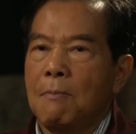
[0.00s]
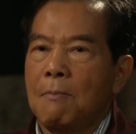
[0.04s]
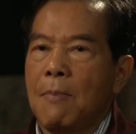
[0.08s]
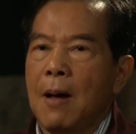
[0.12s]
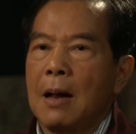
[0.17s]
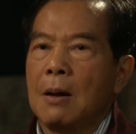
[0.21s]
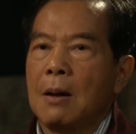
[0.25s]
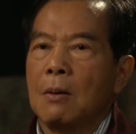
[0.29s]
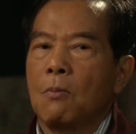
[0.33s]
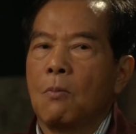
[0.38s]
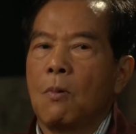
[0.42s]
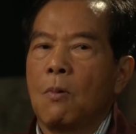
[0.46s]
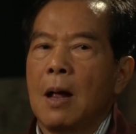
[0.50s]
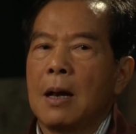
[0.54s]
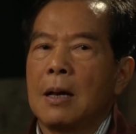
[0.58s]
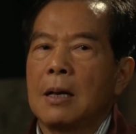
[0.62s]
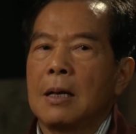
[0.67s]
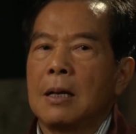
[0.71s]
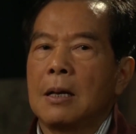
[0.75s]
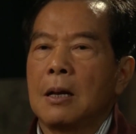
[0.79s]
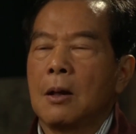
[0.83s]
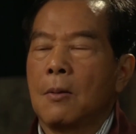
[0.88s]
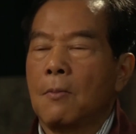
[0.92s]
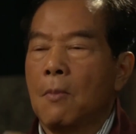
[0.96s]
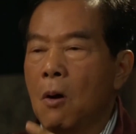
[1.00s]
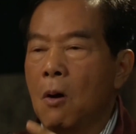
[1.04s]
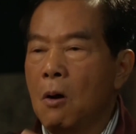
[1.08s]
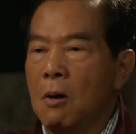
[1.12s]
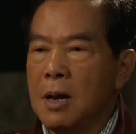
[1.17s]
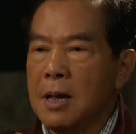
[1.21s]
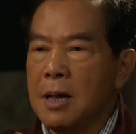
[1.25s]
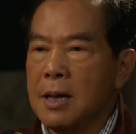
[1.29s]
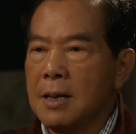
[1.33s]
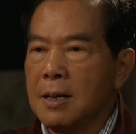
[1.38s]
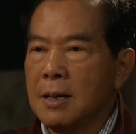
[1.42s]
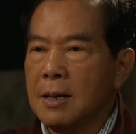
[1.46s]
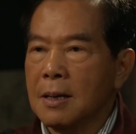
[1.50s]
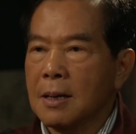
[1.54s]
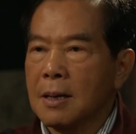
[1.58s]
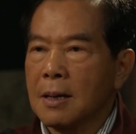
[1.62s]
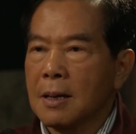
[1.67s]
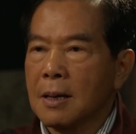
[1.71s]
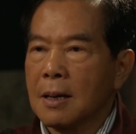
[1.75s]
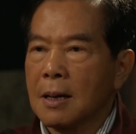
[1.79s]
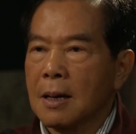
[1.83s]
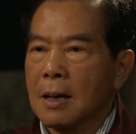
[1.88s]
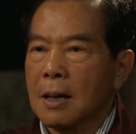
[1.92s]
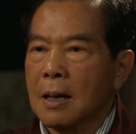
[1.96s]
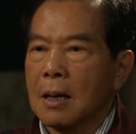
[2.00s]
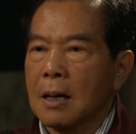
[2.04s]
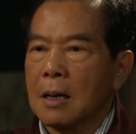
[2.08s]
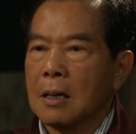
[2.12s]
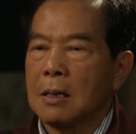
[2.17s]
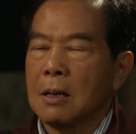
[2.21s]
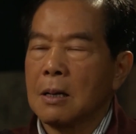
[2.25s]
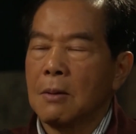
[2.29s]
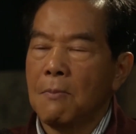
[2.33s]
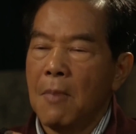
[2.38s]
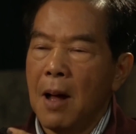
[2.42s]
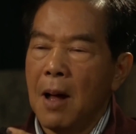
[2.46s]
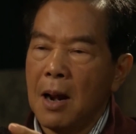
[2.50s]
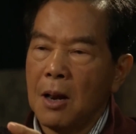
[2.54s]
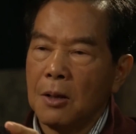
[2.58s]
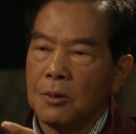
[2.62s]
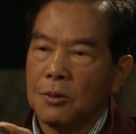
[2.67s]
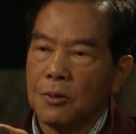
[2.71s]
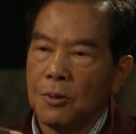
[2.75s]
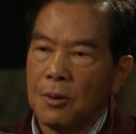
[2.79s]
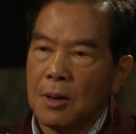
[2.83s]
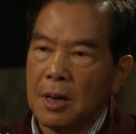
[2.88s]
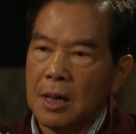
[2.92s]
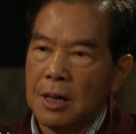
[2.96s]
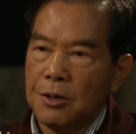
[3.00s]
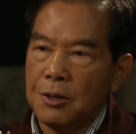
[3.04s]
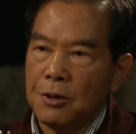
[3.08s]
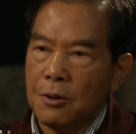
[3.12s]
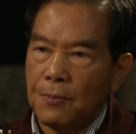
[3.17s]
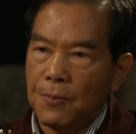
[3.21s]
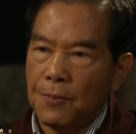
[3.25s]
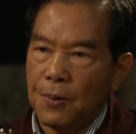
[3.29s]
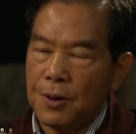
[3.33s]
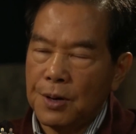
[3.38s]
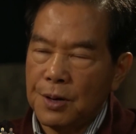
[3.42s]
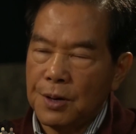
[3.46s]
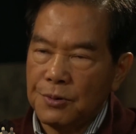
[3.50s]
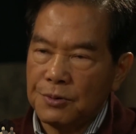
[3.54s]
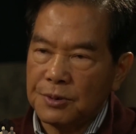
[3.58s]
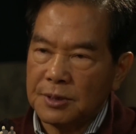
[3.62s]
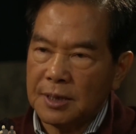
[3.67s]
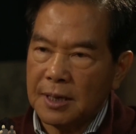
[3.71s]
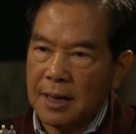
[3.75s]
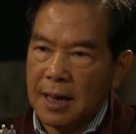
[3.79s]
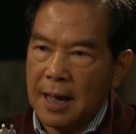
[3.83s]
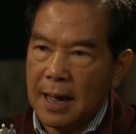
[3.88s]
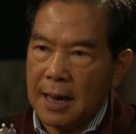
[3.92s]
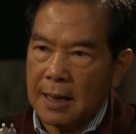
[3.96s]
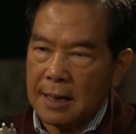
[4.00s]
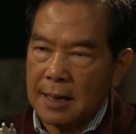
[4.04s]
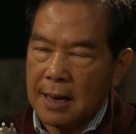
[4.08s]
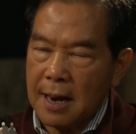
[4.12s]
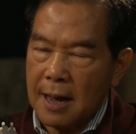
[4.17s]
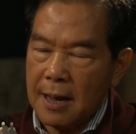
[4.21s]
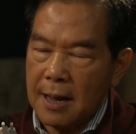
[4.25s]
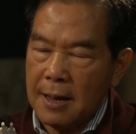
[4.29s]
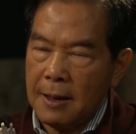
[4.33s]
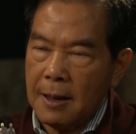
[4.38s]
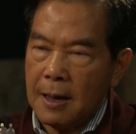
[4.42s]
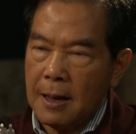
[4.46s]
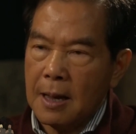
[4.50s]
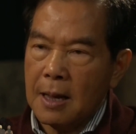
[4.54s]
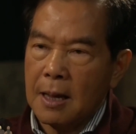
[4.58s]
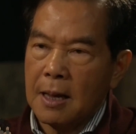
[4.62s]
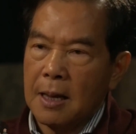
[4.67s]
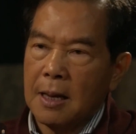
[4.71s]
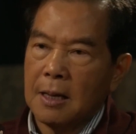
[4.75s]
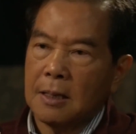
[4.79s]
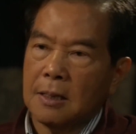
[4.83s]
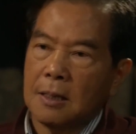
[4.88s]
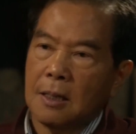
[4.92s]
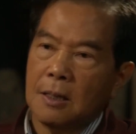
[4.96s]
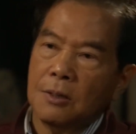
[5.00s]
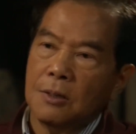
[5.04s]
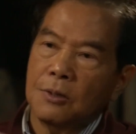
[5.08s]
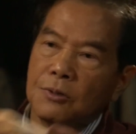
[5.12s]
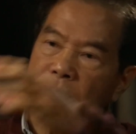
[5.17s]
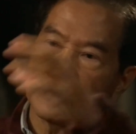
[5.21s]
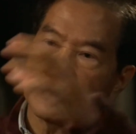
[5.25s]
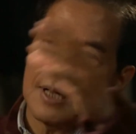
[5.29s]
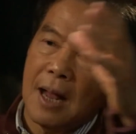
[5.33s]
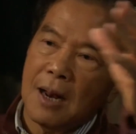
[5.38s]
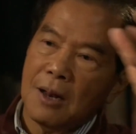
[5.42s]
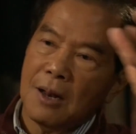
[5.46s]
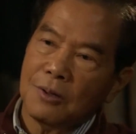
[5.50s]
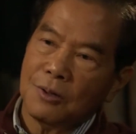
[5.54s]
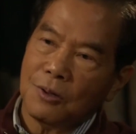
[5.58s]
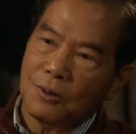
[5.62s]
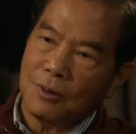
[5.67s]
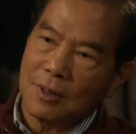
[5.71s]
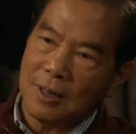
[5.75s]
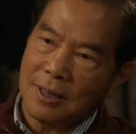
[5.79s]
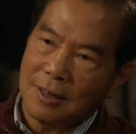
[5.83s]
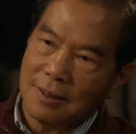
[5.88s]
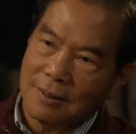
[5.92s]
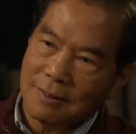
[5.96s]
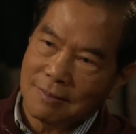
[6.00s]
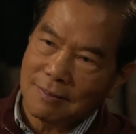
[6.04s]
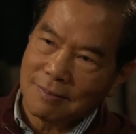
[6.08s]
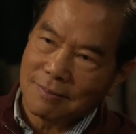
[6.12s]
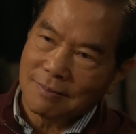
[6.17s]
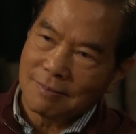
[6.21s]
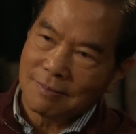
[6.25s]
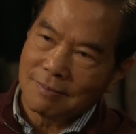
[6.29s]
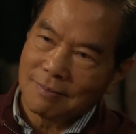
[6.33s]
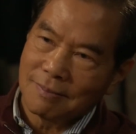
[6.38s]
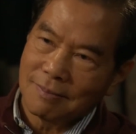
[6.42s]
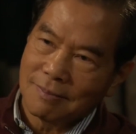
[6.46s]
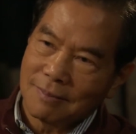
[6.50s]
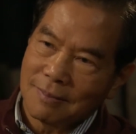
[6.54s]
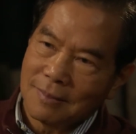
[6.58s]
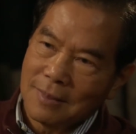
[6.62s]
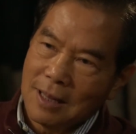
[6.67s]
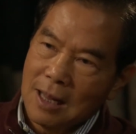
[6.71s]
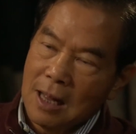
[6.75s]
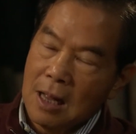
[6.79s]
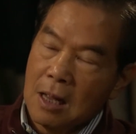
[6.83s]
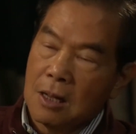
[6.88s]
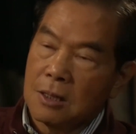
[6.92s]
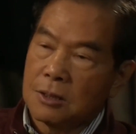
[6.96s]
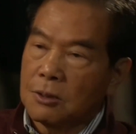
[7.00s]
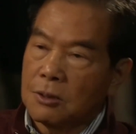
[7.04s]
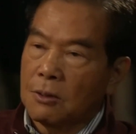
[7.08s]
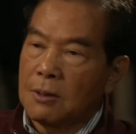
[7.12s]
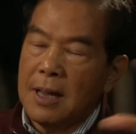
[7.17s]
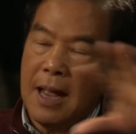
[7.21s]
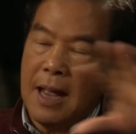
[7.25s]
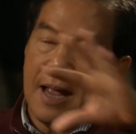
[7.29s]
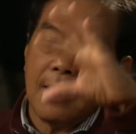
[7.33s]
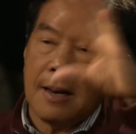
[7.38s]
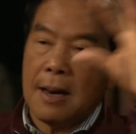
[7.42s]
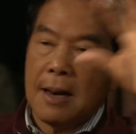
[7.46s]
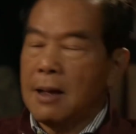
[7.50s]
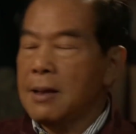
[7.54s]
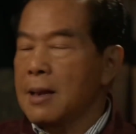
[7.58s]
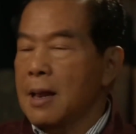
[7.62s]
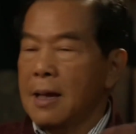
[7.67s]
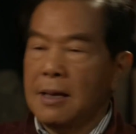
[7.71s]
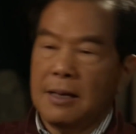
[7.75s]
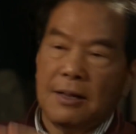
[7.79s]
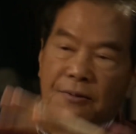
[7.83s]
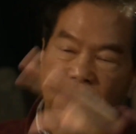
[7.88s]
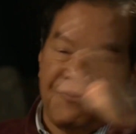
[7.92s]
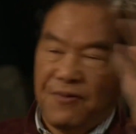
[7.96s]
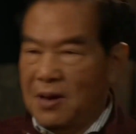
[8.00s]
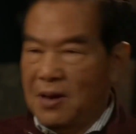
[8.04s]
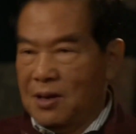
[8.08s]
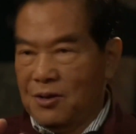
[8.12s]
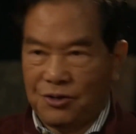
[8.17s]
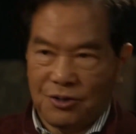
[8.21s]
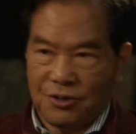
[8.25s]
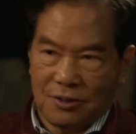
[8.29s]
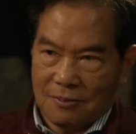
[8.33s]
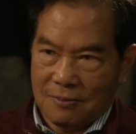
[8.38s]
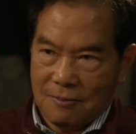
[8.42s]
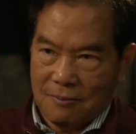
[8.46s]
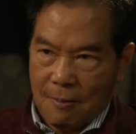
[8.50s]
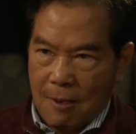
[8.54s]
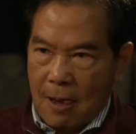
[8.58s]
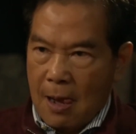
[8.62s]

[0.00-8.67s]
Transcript: But when in the morning, the melatonin you're producing at night, it turns to serotonin. So day and night light is finished.